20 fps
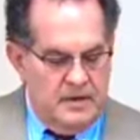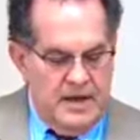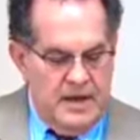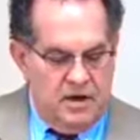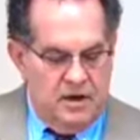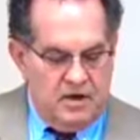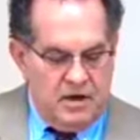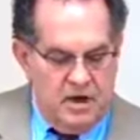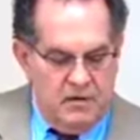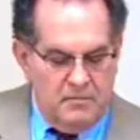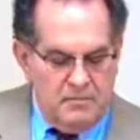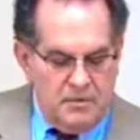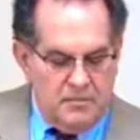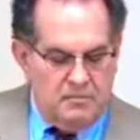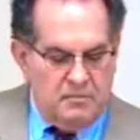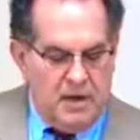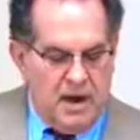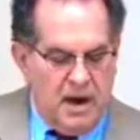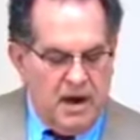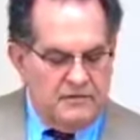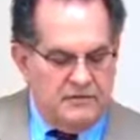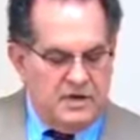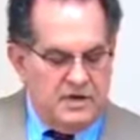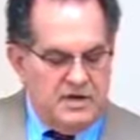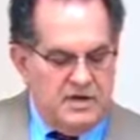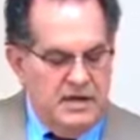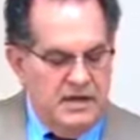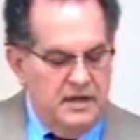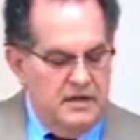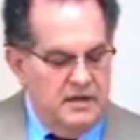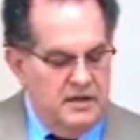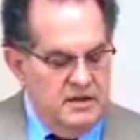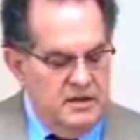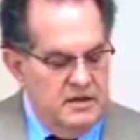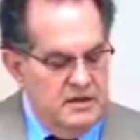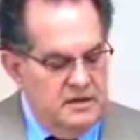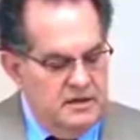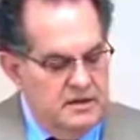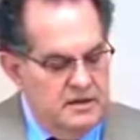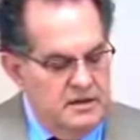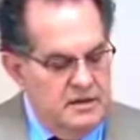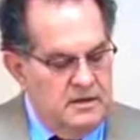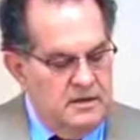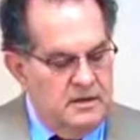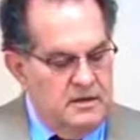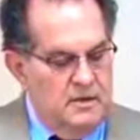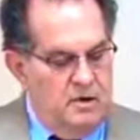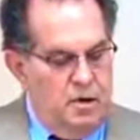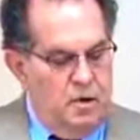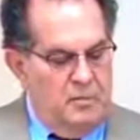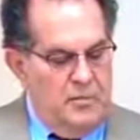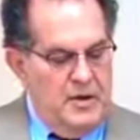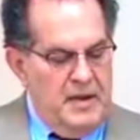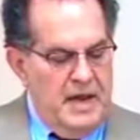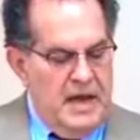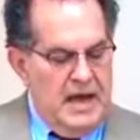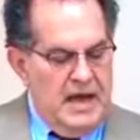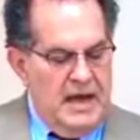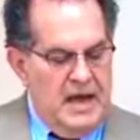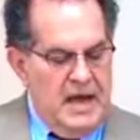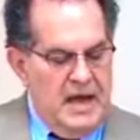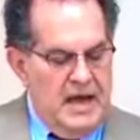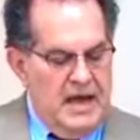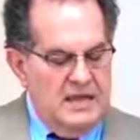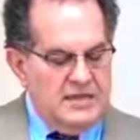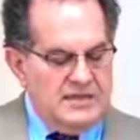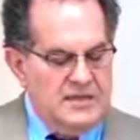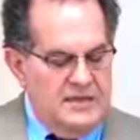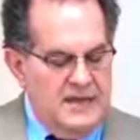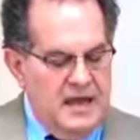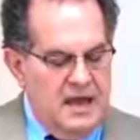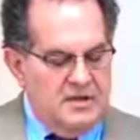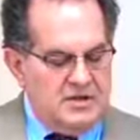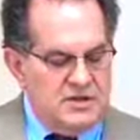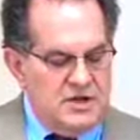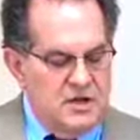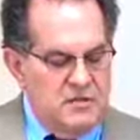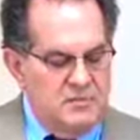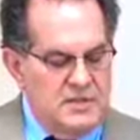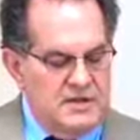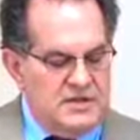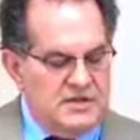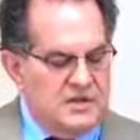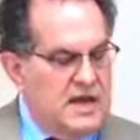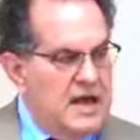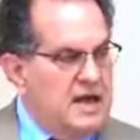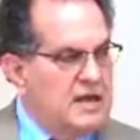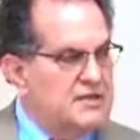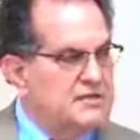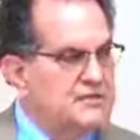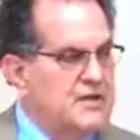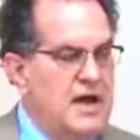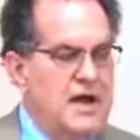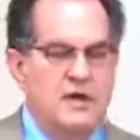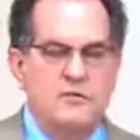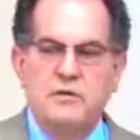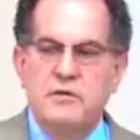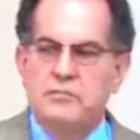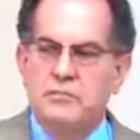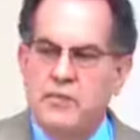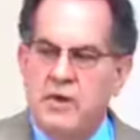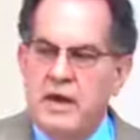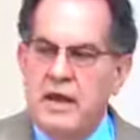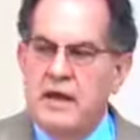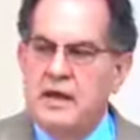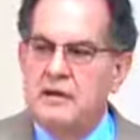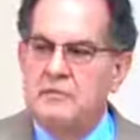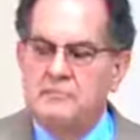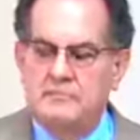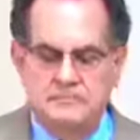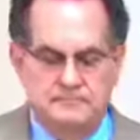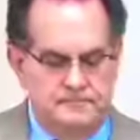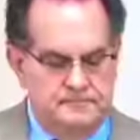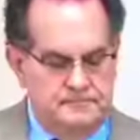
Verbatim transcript: thou come to poverty. Open thine eyes, and thou shalt be satisfied with bread.